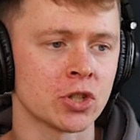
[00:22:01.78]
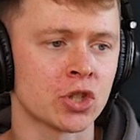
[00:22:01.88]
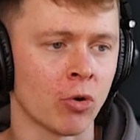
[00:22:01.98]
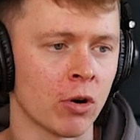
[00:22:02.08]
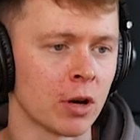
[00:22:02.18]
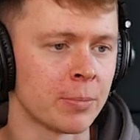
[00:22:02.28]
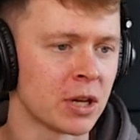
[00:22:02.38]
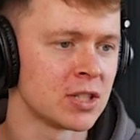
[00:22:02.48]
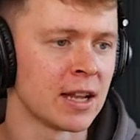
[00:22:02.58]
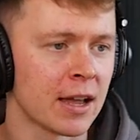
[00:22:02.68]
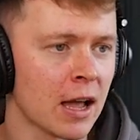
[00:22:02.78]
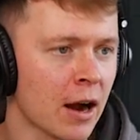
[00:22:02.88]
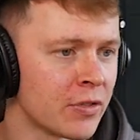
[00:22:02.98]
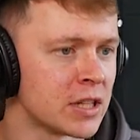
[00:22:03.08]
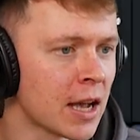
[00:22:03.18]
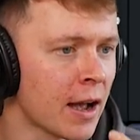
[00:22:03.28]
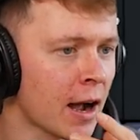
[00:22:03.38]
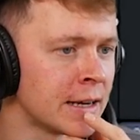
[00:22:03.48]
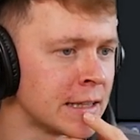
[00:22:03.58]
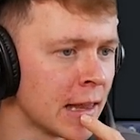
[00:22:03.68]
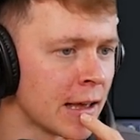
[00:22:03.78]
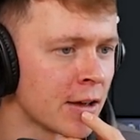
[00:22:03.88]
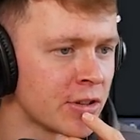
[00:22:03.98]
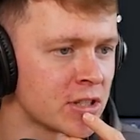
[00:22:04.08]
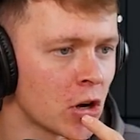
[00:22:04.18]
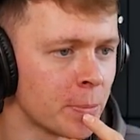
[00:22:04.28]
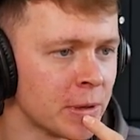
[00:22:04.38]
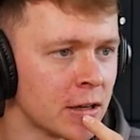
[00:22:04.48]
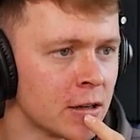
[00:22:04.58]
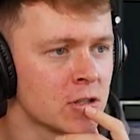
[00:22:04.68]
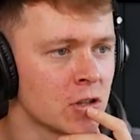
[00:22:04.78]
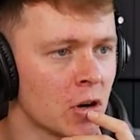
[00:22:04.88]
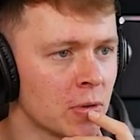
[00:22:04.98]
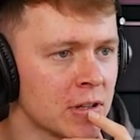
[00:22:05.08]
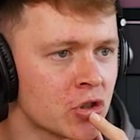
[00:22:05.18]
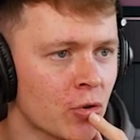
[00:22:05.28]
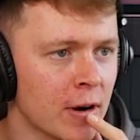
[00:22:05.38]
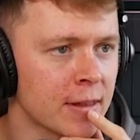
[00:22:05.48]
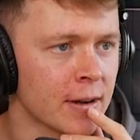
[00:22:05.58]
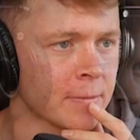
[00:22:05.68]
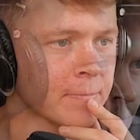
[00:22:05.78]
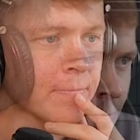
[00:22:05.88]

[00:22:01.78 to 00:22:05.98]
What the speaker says: stronger because now you have this added layer, this top layer. So let's try that.